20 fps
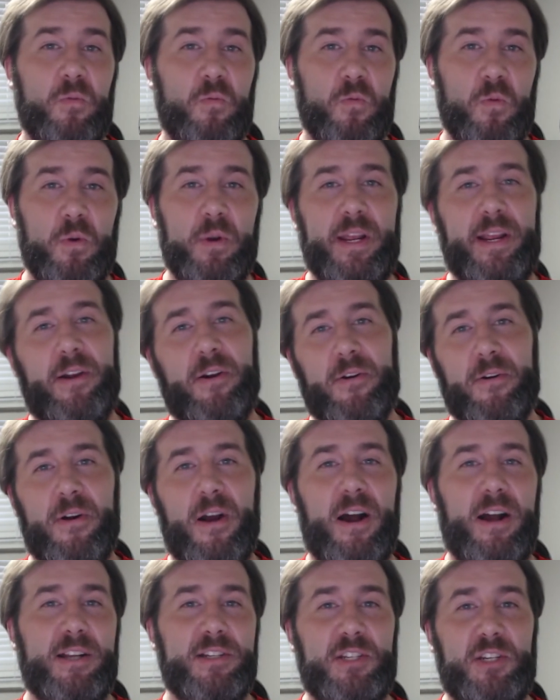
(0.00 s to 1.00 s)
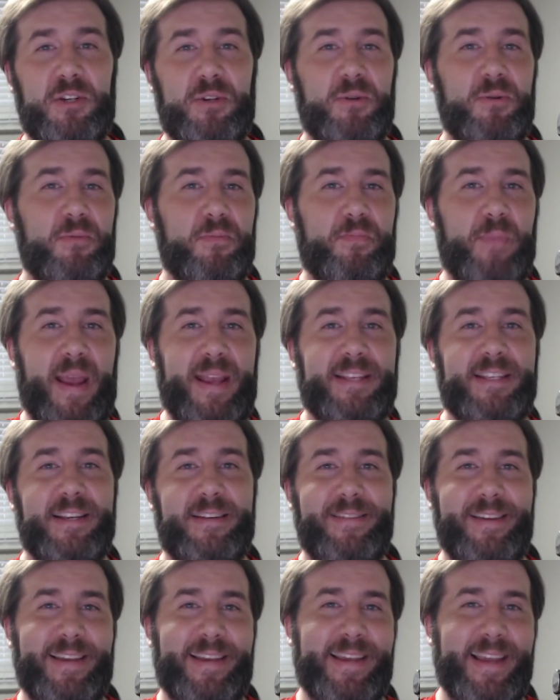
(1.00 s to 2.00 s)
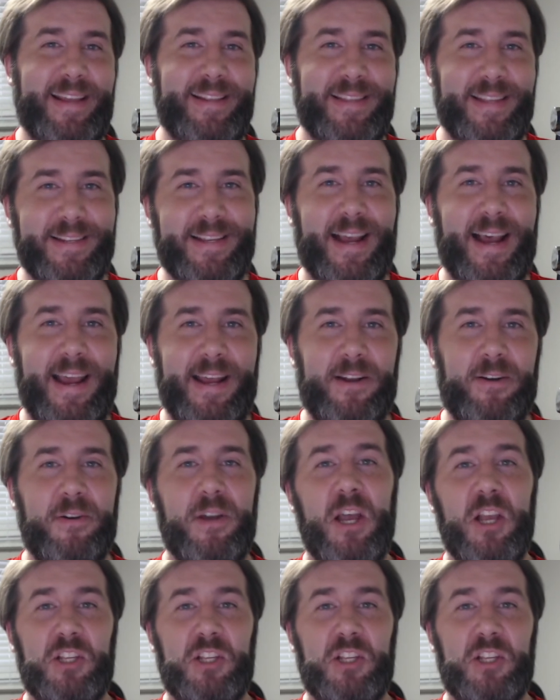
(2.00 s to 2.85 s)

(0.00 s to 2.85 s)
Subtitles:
rooting her on to basically get the title